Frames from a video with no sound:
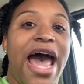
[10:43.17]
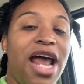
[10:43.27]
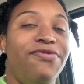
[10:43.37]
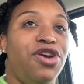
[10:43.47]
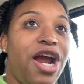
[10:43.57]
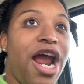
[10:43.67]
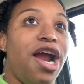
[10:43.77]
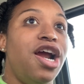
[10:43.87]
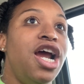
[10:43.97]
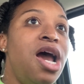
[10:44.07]
out of your hair
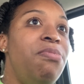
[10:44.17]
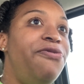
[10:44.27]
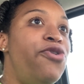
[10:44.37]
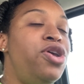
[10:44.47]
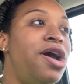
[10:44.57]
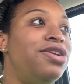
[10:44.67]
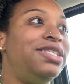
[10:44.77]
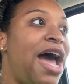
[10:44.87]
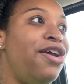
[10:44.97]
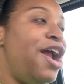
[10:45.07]
before you go to
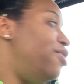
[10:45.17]
style your hair.